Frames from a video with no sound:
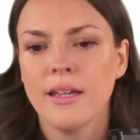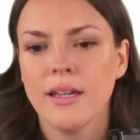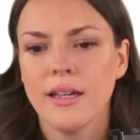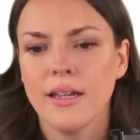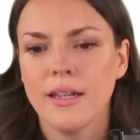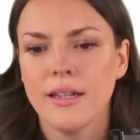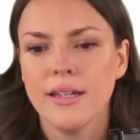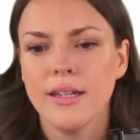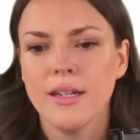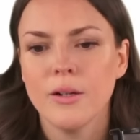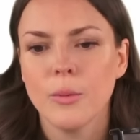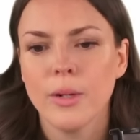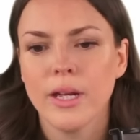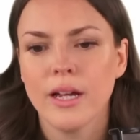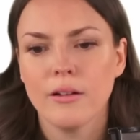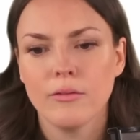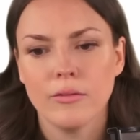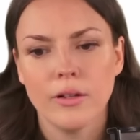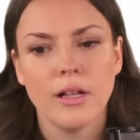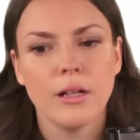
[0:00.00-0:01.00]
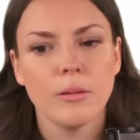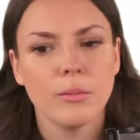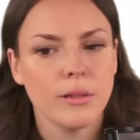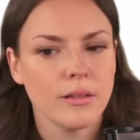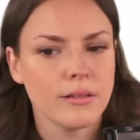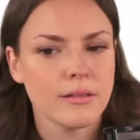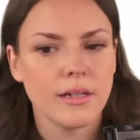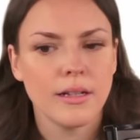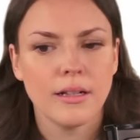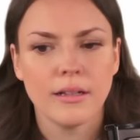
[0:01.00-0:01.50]
And here we have L
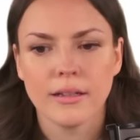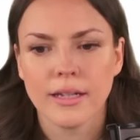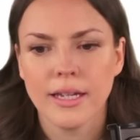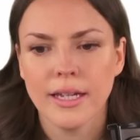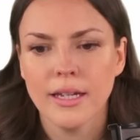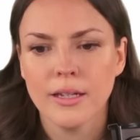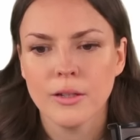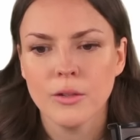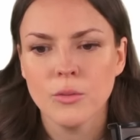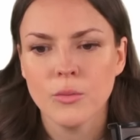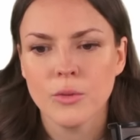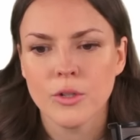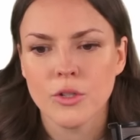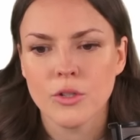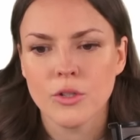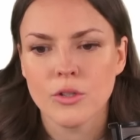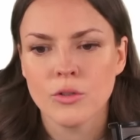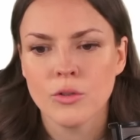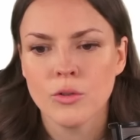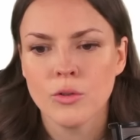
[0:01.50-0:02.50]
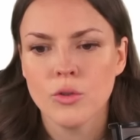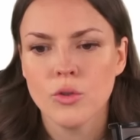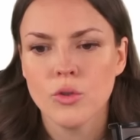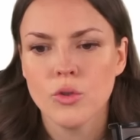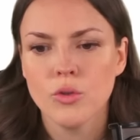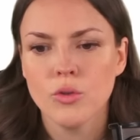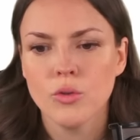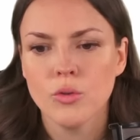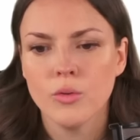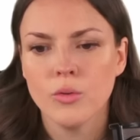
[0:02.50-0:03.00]
plus L again, which is
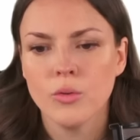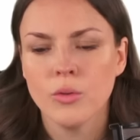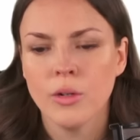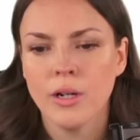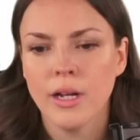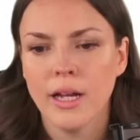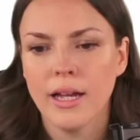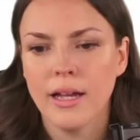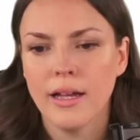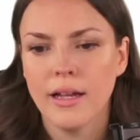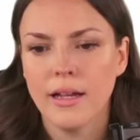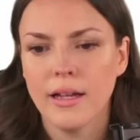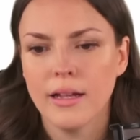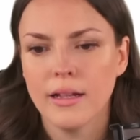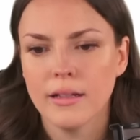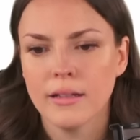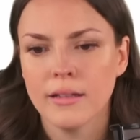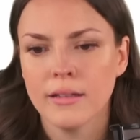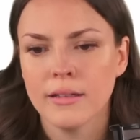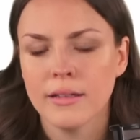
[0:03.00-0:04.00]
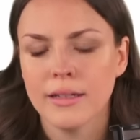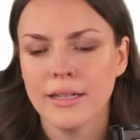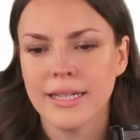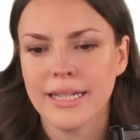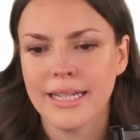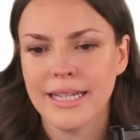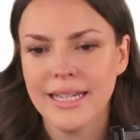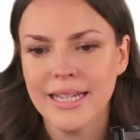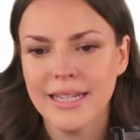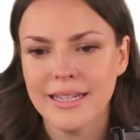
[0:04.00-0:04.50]
2L
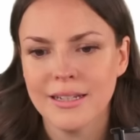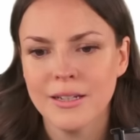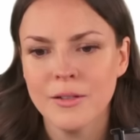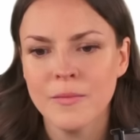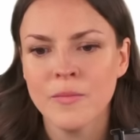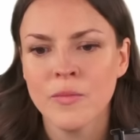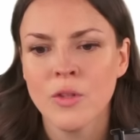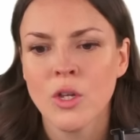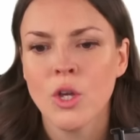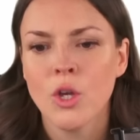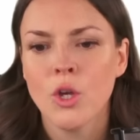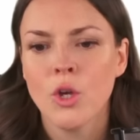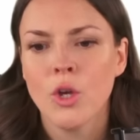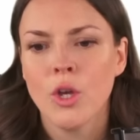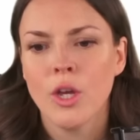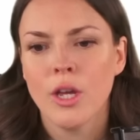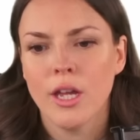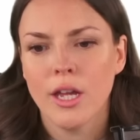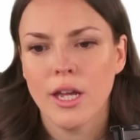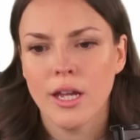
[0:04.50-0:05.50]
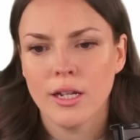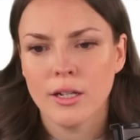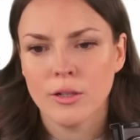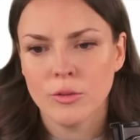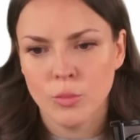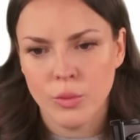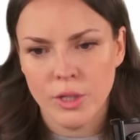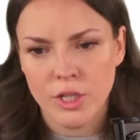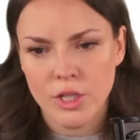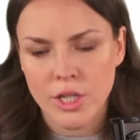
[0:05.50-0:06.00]
again. And
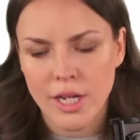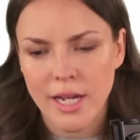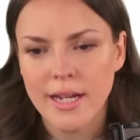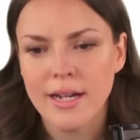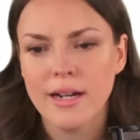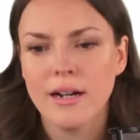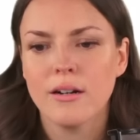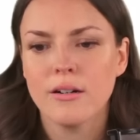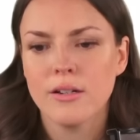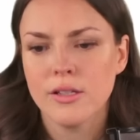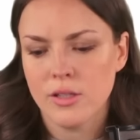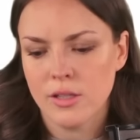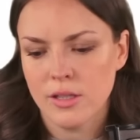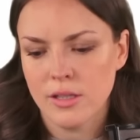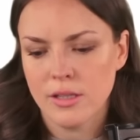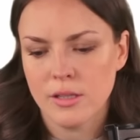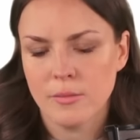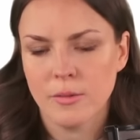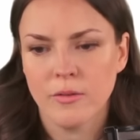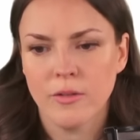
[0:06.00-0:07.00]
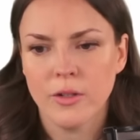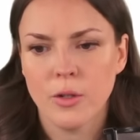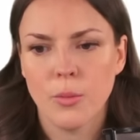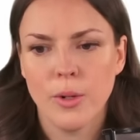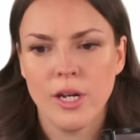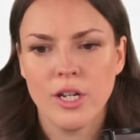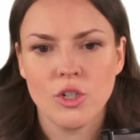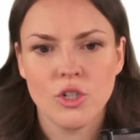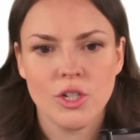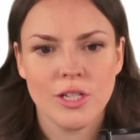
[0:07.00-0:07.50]
we take our system of
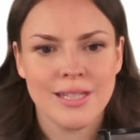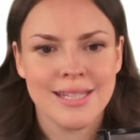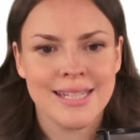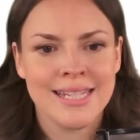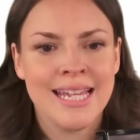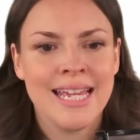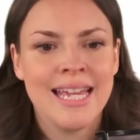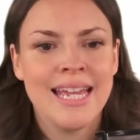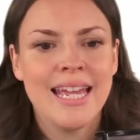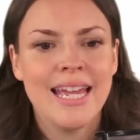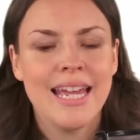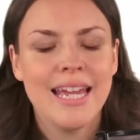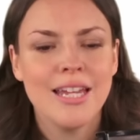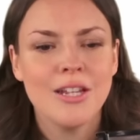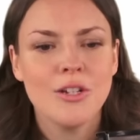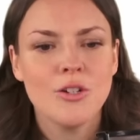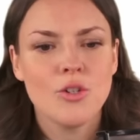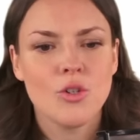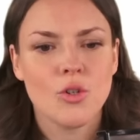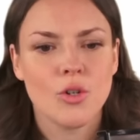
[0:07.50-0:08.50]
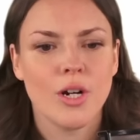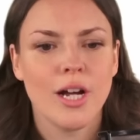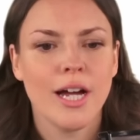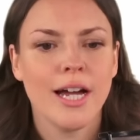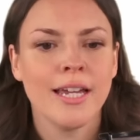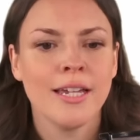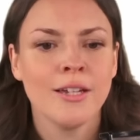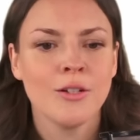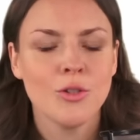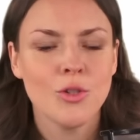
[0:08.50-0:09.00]
equations and
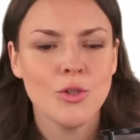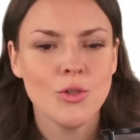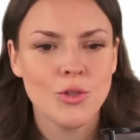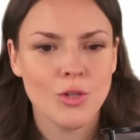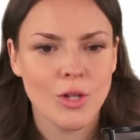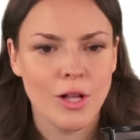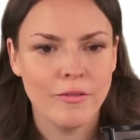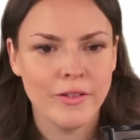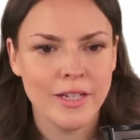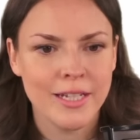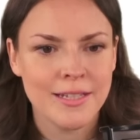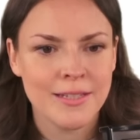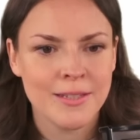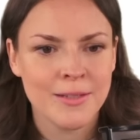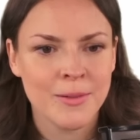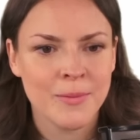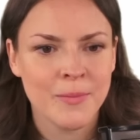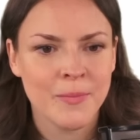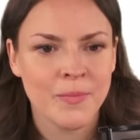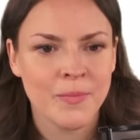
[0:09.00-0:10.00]
try to solve it.